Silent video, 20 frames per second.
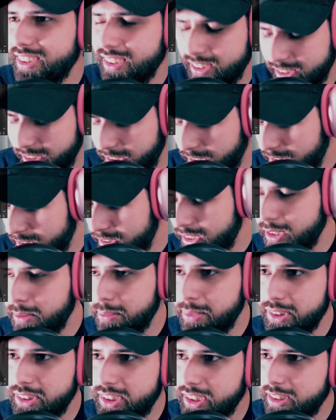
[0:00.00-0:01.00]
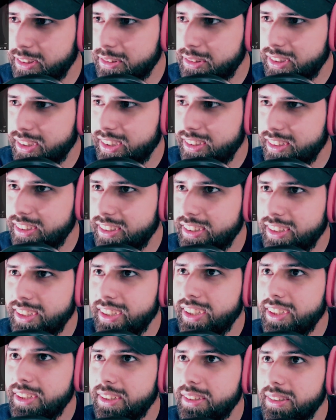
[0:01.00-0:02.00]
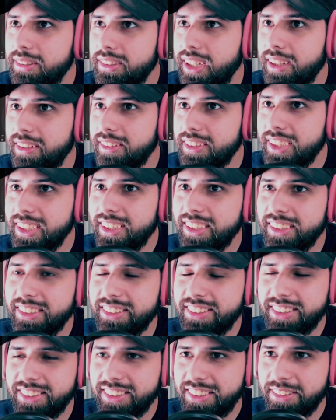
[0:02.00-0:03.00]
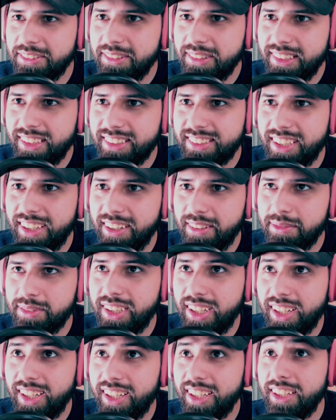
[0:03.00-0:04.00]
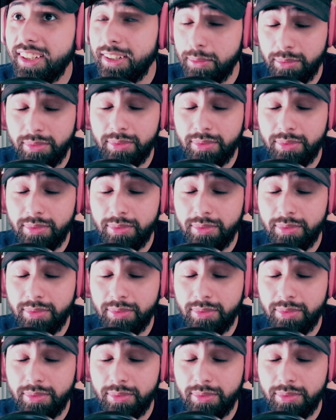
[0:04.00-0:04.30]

hold up, is she the one who's got, yeah, she's the one that's got him tied up.